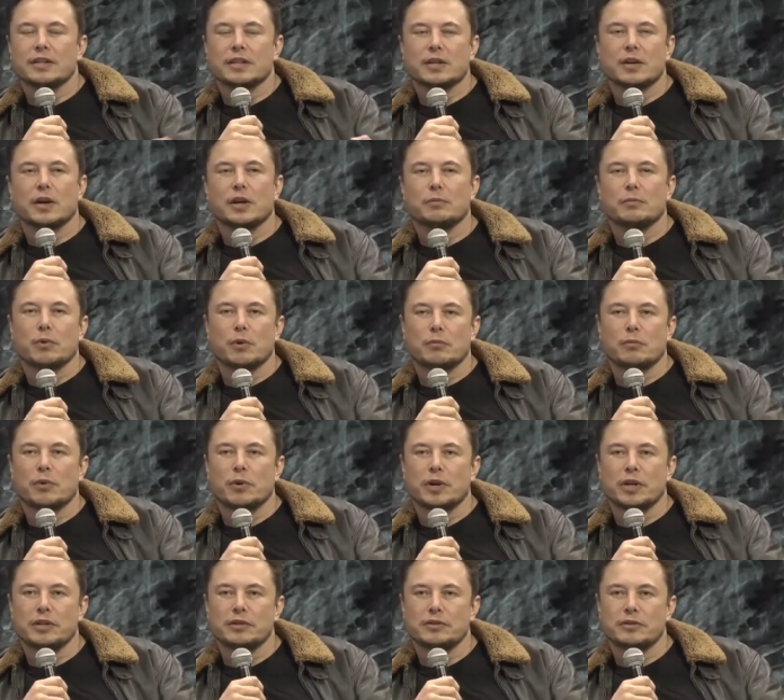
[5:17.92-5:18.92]
got more and more
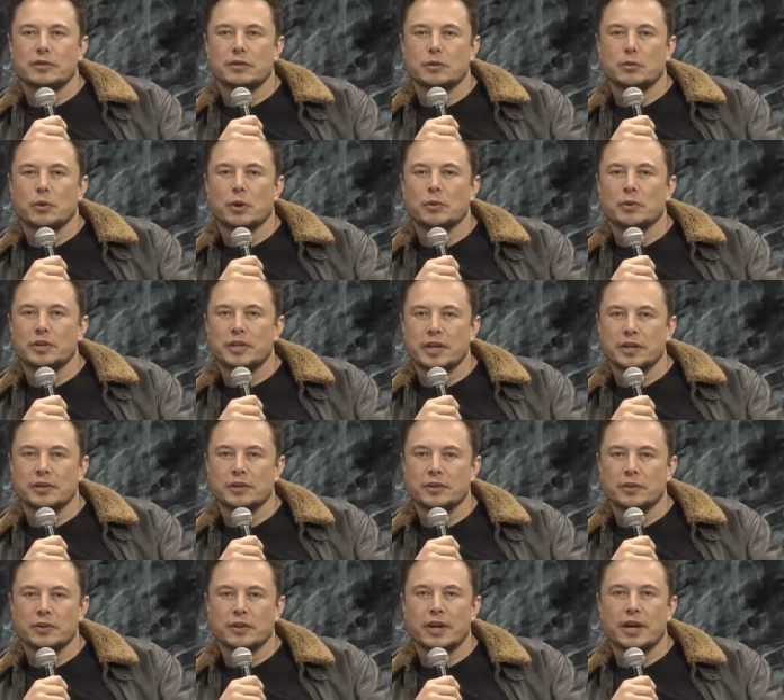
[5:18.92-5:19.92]
into what it would take to
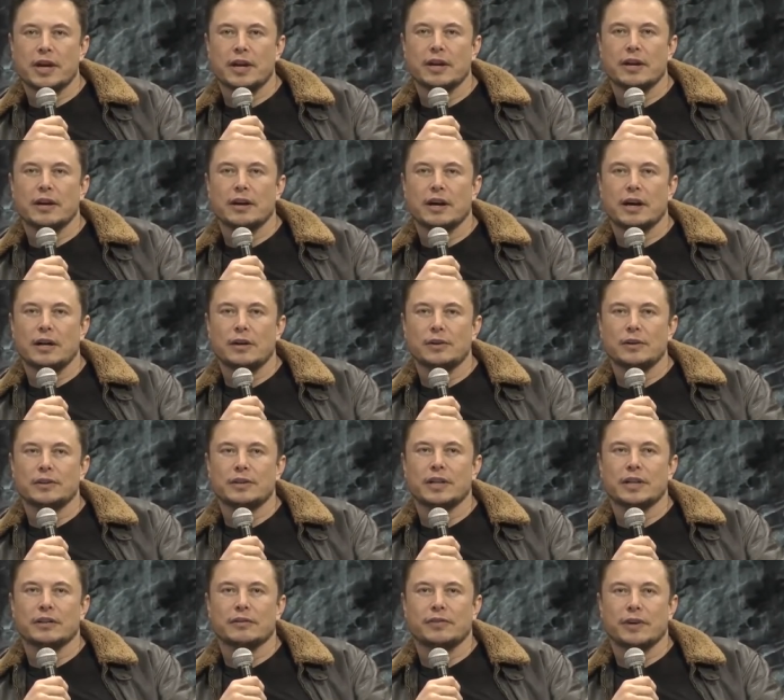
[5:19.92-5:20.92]
do that, I learned
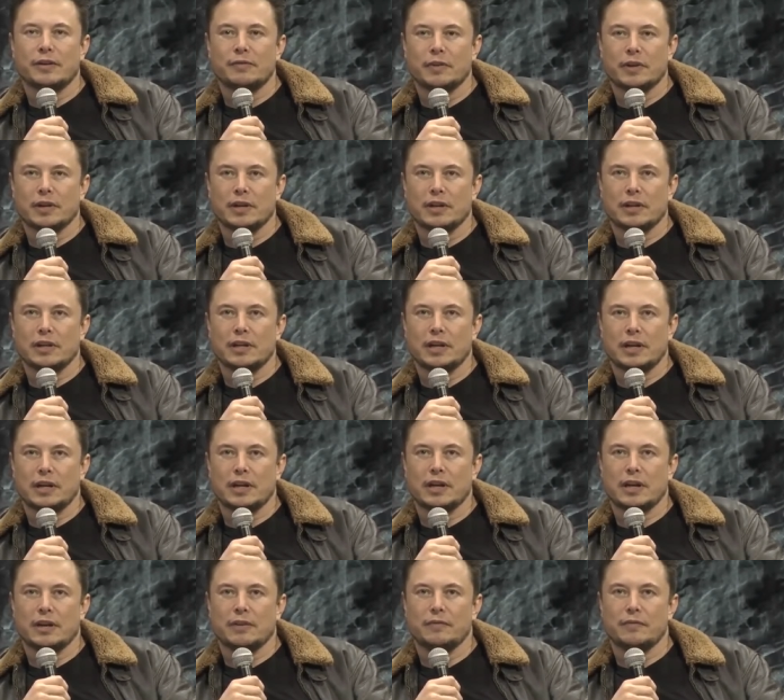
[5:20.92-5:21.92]
that the fundamental
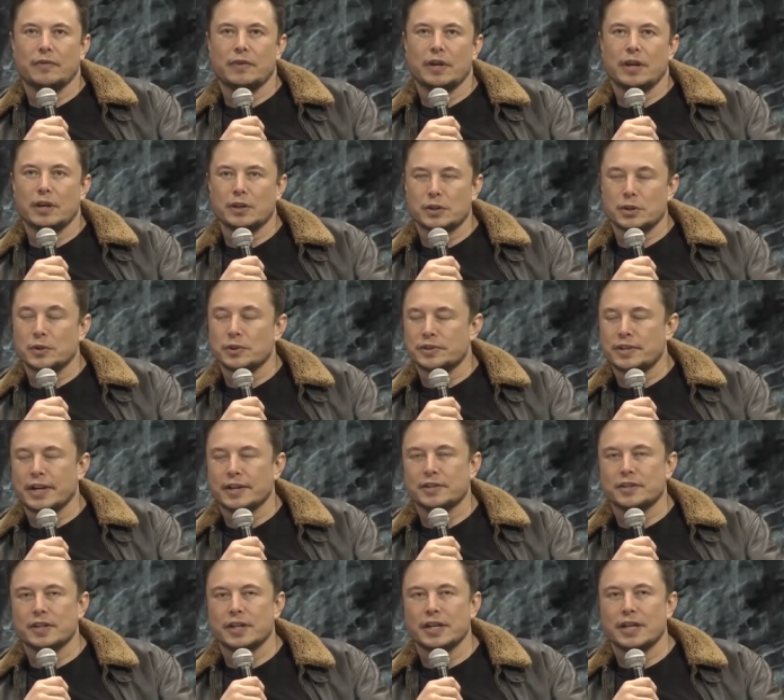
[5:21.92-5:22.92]
um, issue is
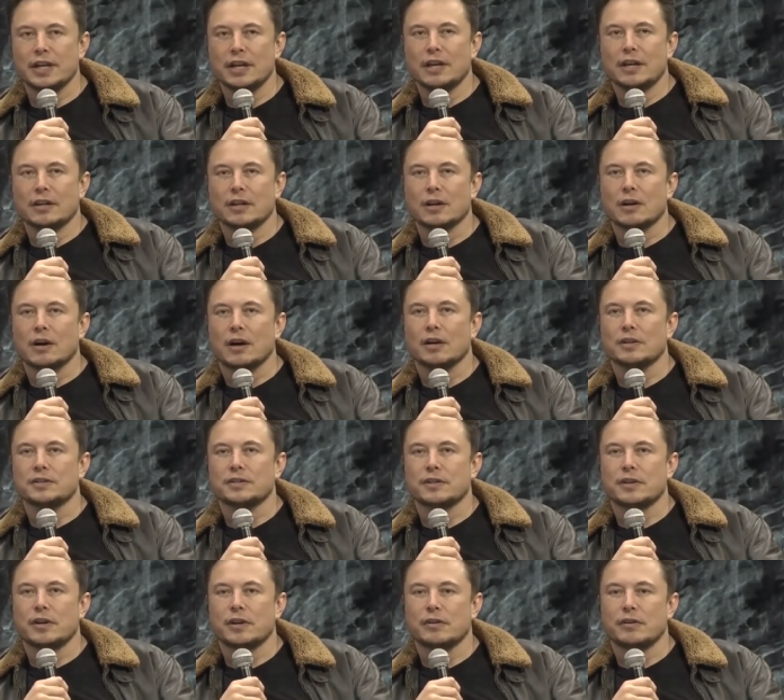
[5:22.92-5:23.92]
actually the
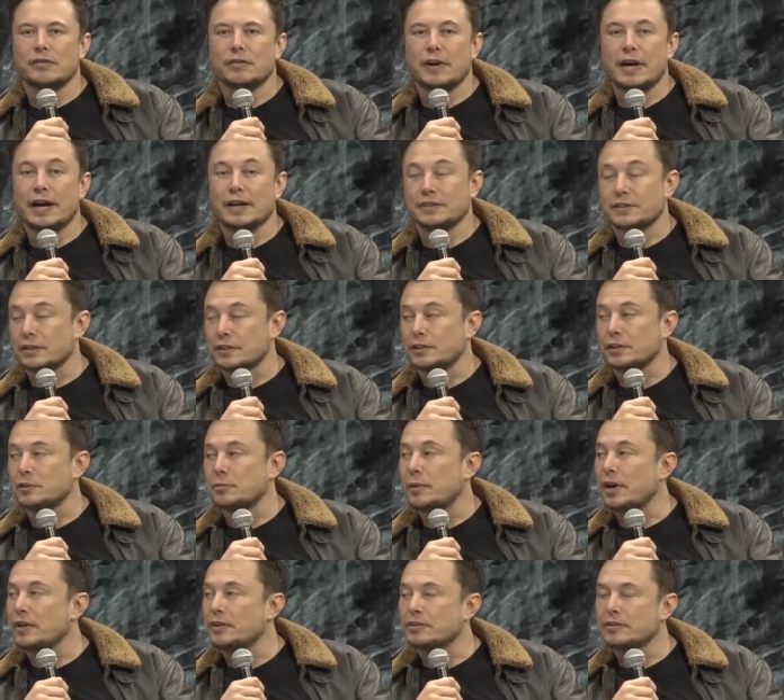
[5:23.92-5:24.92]
cost of access to
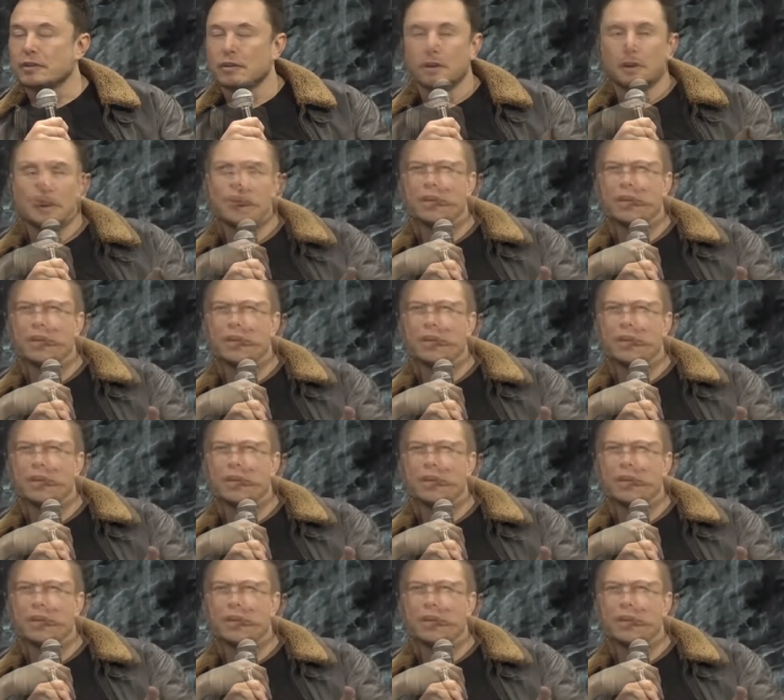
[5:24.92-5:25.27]
space.